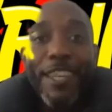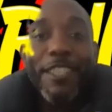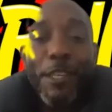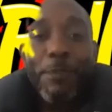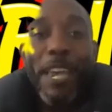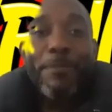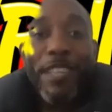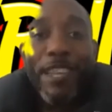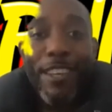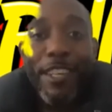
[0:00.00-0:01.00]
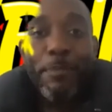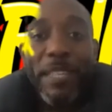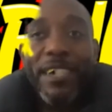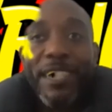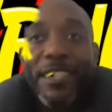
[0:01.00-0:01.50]
to be able to learn the
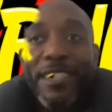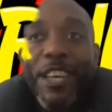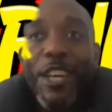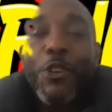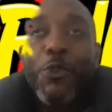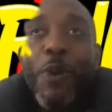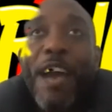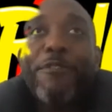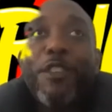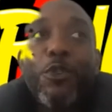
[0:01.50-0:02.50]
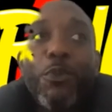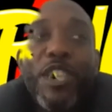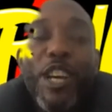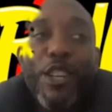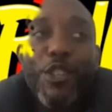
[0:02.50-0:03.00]
business. You have to do
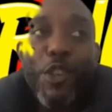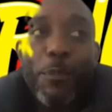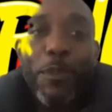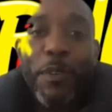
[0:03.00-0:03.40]
certain jobs.